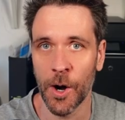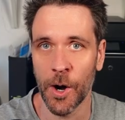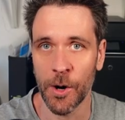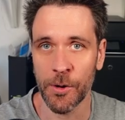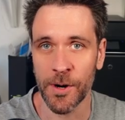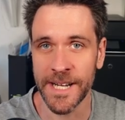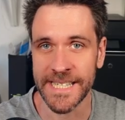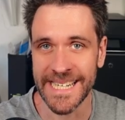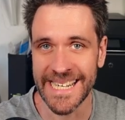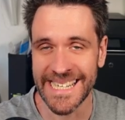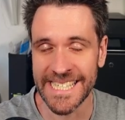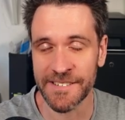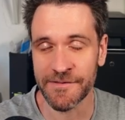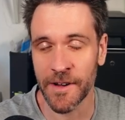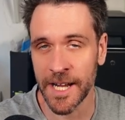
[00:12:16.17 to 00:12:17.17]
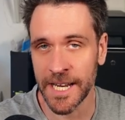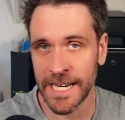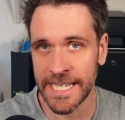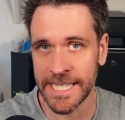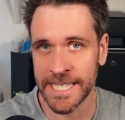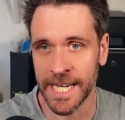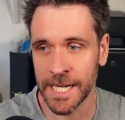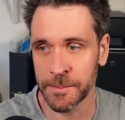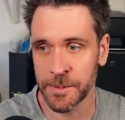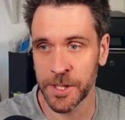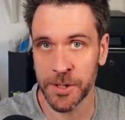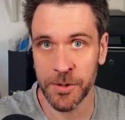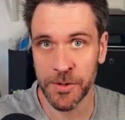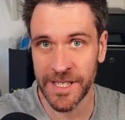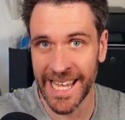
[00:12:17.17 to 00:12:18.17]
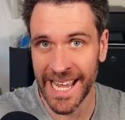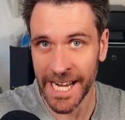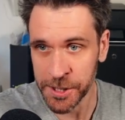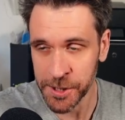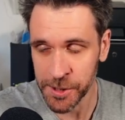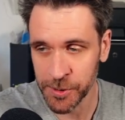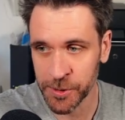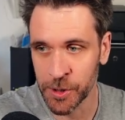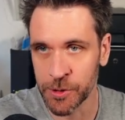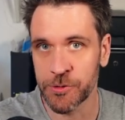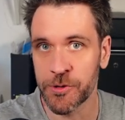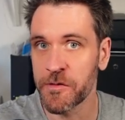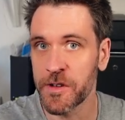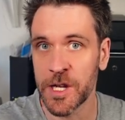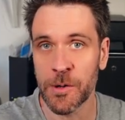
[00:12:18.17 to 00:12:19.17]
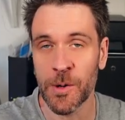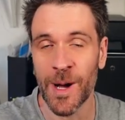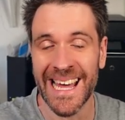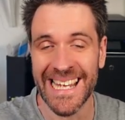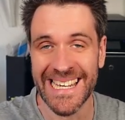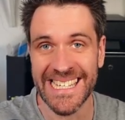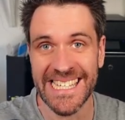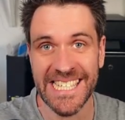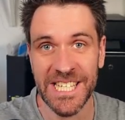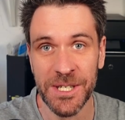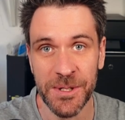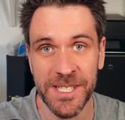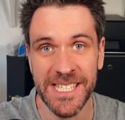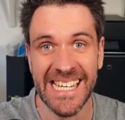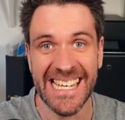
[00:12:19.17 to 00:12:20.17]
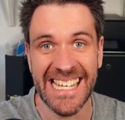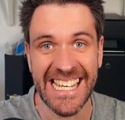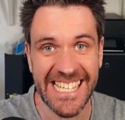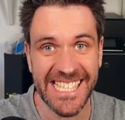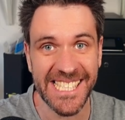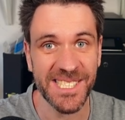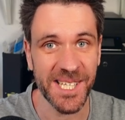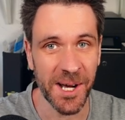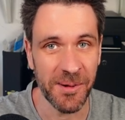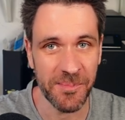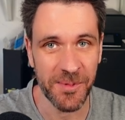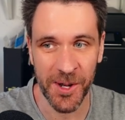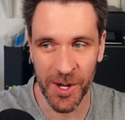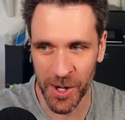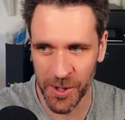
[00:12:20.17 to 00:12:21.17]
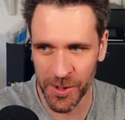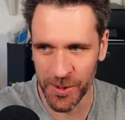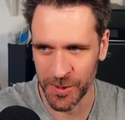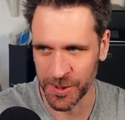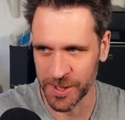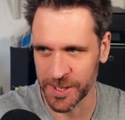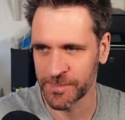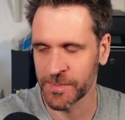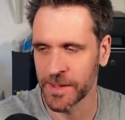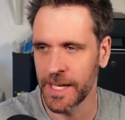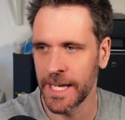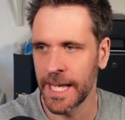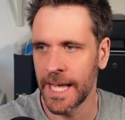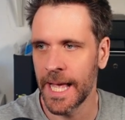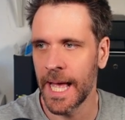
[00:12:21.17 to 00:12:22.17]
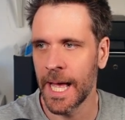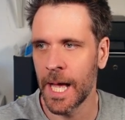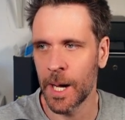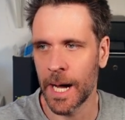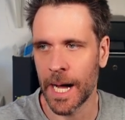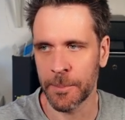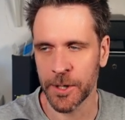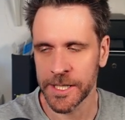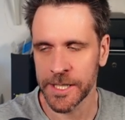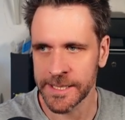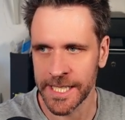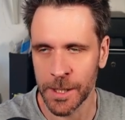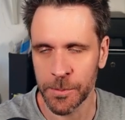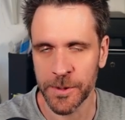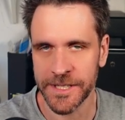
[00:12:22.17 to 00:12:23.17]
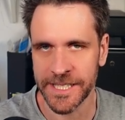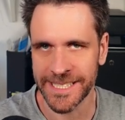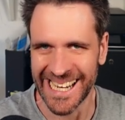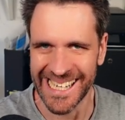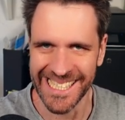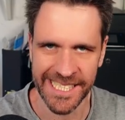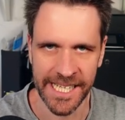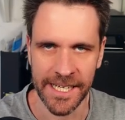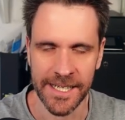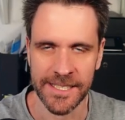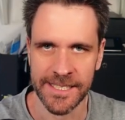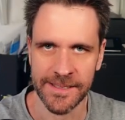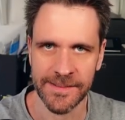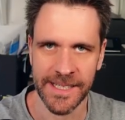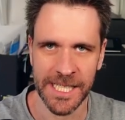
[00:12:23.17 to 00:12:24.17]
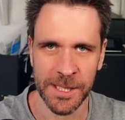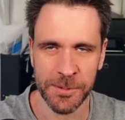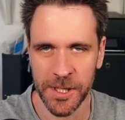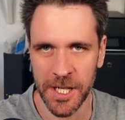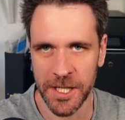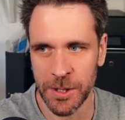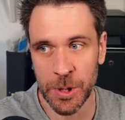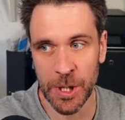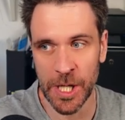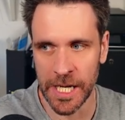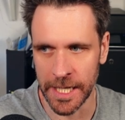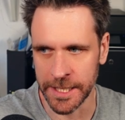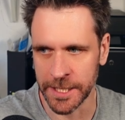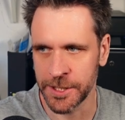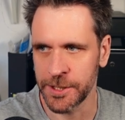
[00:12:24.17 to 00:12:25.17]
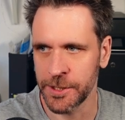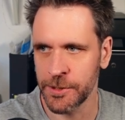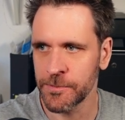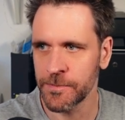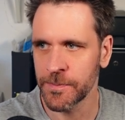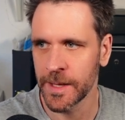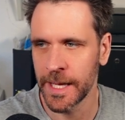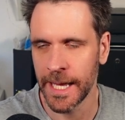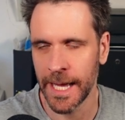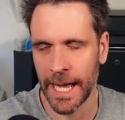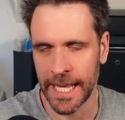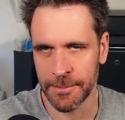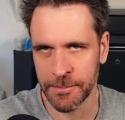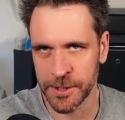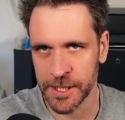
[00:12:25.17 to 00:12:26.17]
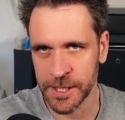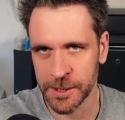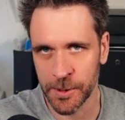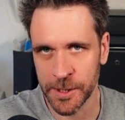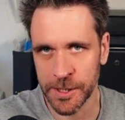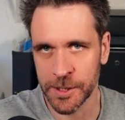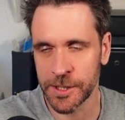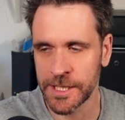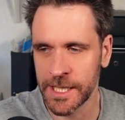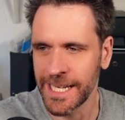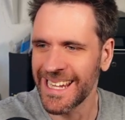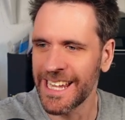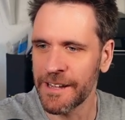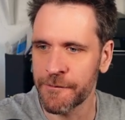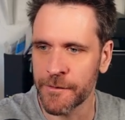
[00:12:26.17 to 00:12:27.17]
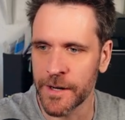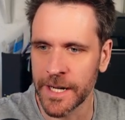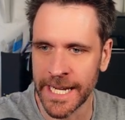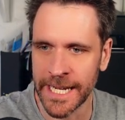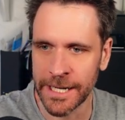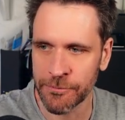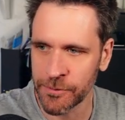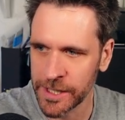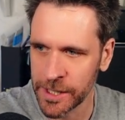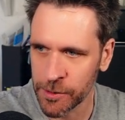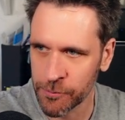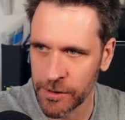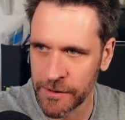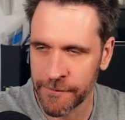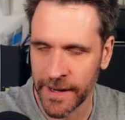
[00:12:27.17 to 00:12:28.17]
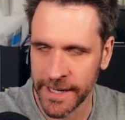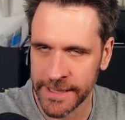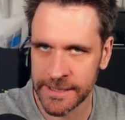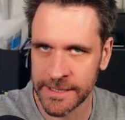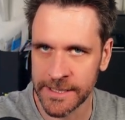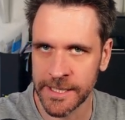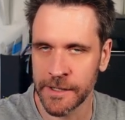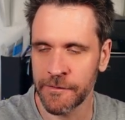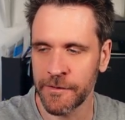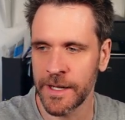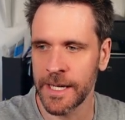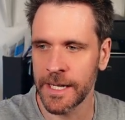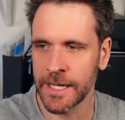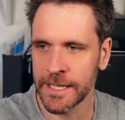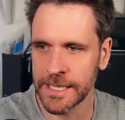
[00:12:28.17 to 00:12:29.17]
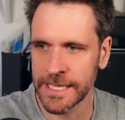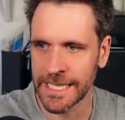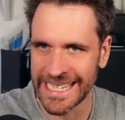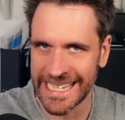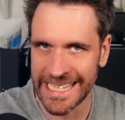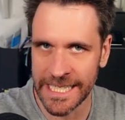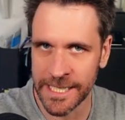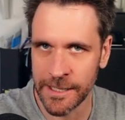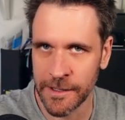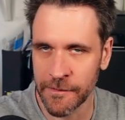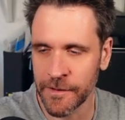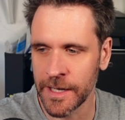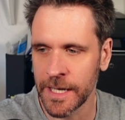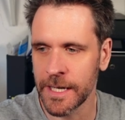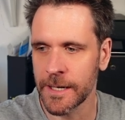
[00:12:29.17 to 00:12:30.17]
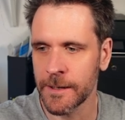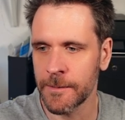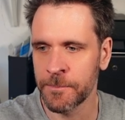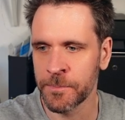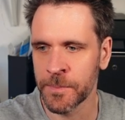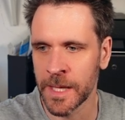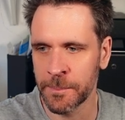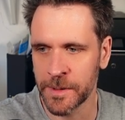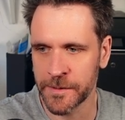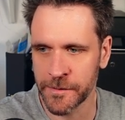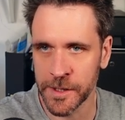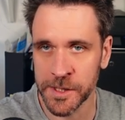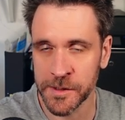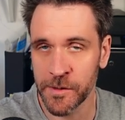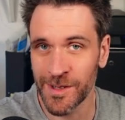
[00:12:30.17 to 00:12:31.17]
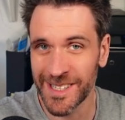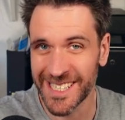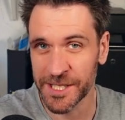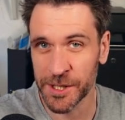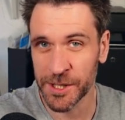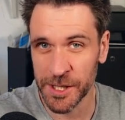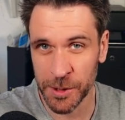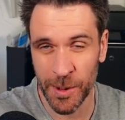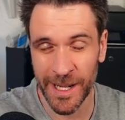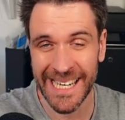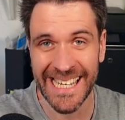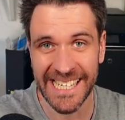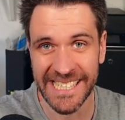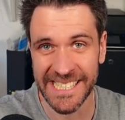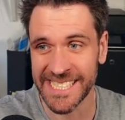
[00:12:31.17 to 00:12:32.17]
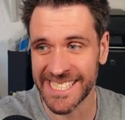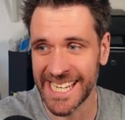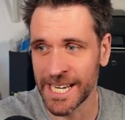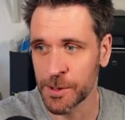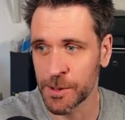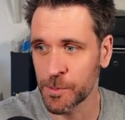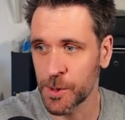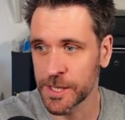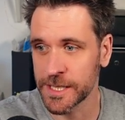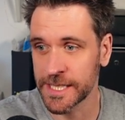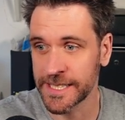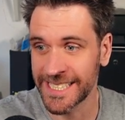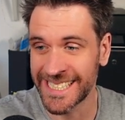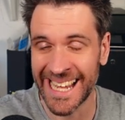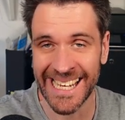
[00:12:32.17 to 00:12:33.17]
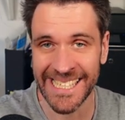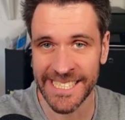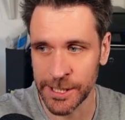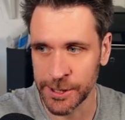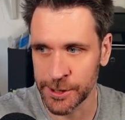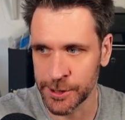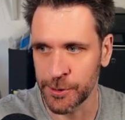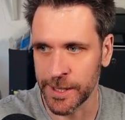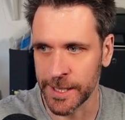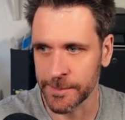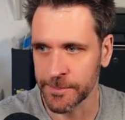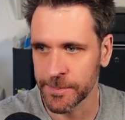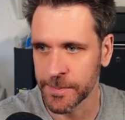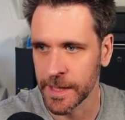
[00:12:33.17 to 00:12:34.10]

All right, it's finally time to do the actual code review and to delete some code. I'm going to start with the test class. That's what I usually like to do. And I just want to see if I can, refactor stuff here, delete stuff here. But first of all, let's just quickly understand what the test is doing.